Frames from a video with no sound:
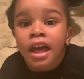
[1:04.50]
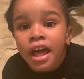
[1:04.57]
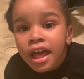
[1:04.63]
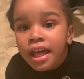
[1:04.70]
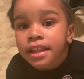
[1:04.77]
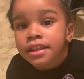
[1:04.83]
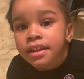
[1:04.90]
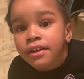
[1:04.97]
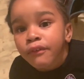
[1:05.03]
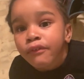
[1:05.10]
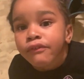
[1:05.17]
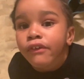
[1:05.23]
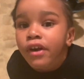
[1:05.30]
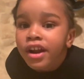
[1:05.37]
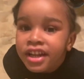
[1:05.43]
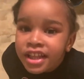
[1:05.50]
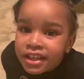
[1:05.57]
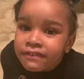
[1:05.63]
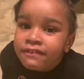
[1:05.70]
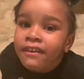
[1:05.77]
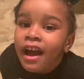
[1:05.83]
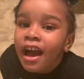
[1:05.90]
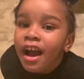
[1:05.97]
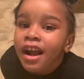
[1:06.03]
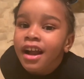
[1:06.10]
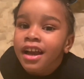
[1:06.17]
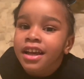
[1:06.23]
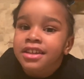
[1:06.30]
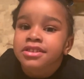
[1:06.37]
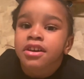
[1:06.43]
And there, 41
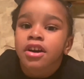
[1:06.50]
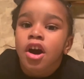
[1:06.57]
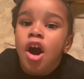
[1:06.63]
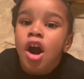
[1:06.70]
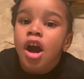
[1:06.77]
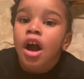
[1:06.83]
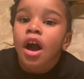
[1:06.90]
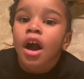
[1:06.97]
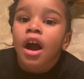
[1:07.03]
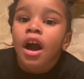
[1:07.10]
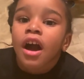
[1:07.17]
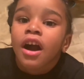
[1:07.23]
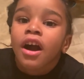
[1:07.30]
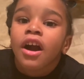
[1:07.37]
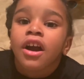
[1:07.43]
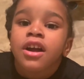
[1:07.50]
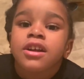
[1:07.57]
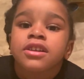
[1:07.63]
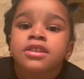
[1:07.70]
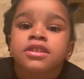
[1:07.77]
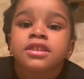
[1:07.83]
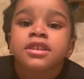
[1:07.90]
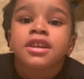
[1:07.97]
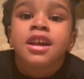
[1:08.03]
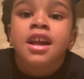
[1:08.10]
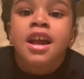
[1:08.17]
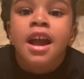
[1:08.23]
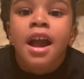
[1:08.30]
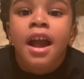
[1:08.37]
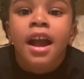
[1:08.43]
is called a heart. A
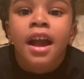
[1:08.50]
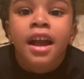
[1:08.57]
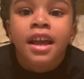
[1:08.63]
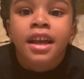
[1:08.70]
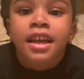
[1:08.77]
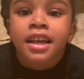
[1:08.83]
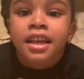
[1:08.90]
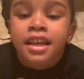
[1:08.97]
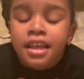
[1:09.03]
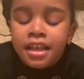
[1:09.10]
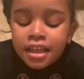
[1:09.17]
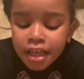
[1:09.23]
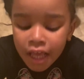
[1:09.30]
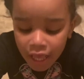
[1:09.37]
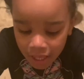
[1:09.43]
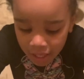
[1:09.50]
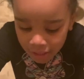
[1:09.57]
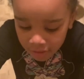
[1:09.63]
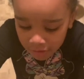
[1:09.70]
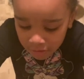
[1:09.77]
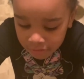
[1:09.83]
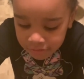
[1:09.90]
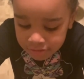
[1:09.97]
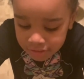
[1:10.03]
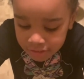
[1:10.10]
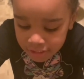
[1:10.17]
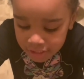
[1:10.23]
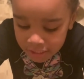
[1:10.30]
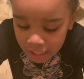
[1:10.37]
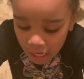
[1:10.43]
heart? Yeah. What's
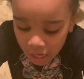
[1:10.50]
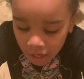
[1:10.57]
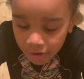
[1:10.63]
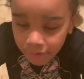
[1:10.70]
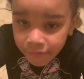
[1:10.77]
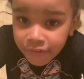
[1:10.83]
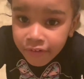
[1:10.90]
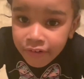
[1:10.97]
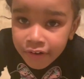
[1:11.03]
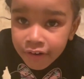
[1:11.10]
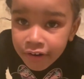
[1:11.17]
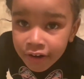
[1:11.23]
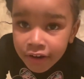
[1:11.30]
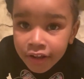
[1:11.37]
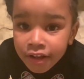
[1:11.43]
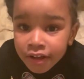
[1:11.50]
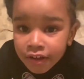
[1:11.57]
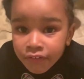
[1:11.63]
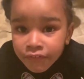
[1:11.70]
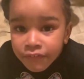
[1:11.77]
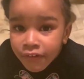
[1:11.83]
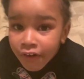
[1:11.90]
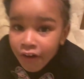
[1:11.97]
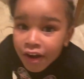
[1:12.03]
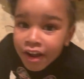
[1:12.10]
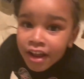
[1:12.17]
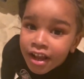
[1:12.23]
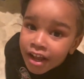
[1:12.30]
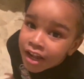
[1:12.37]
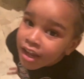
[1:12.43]
with that? How old are you? 4.
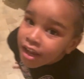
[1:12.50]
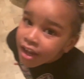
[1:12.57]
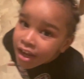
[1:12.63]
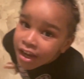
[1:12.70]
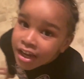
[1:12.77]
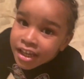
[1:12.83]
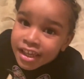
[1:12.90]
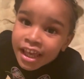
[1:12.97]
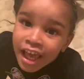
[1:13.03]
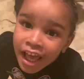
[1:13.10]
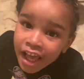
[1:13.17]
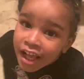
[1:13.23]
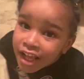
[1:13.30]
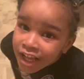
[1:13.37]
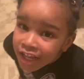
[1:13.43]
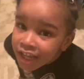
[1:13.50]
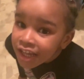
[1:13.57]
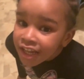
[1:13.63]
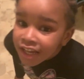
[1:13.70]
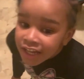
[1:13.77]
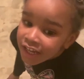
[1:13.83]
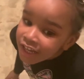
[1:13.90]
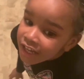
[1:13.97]
4? Yeah. How many is that?